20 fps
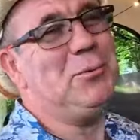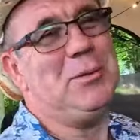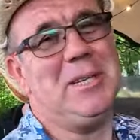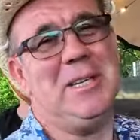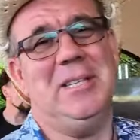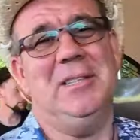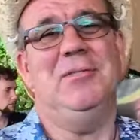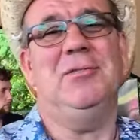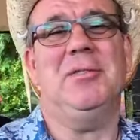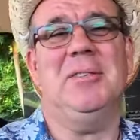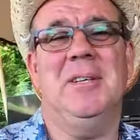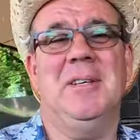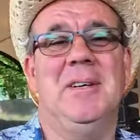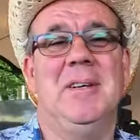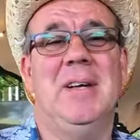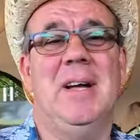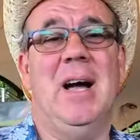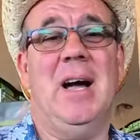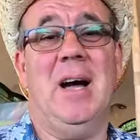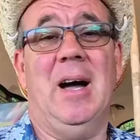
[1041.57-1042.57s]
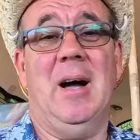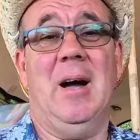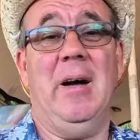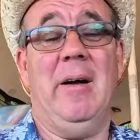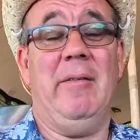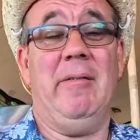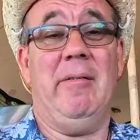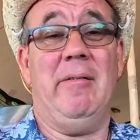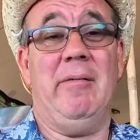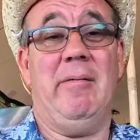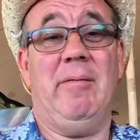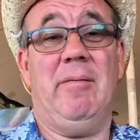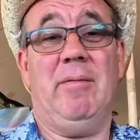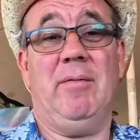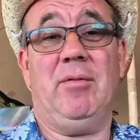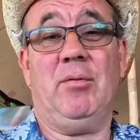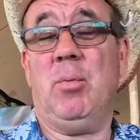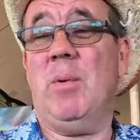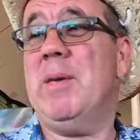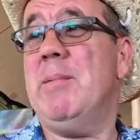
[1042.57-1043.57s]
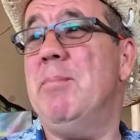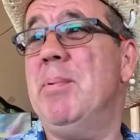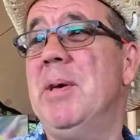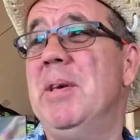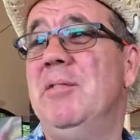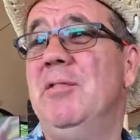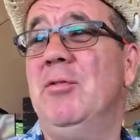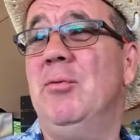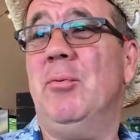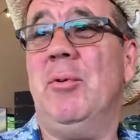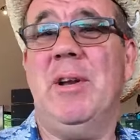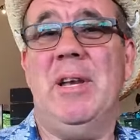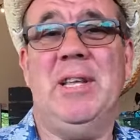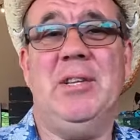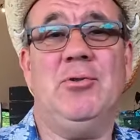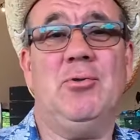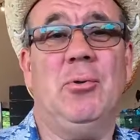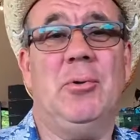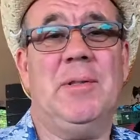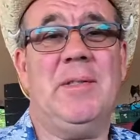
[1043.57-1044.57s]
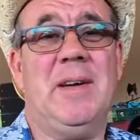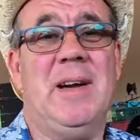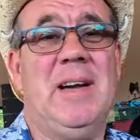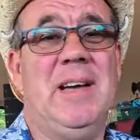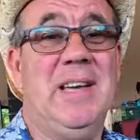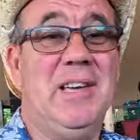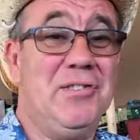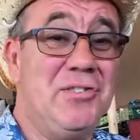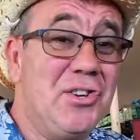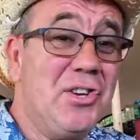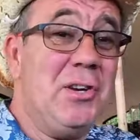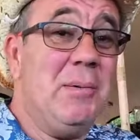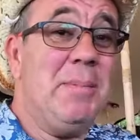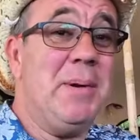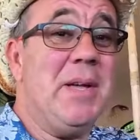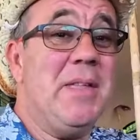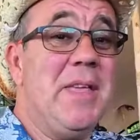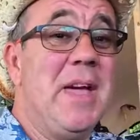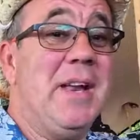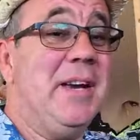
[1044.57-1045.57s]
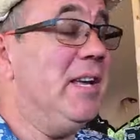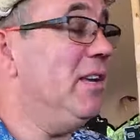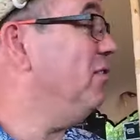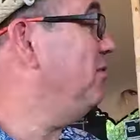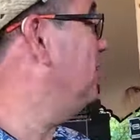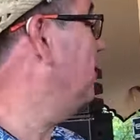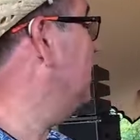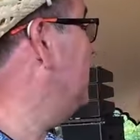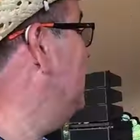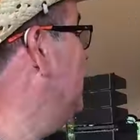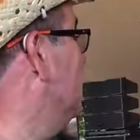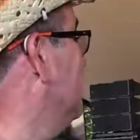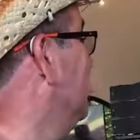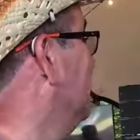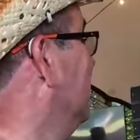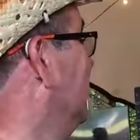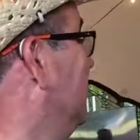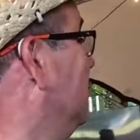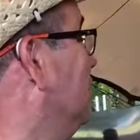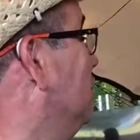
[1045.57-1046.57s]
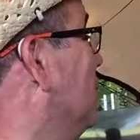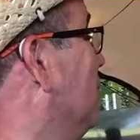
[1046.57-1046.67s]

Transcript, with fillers: Dickens. Uh, Sweet Pizza's really enjoyed that. He's going to be at the NEC, so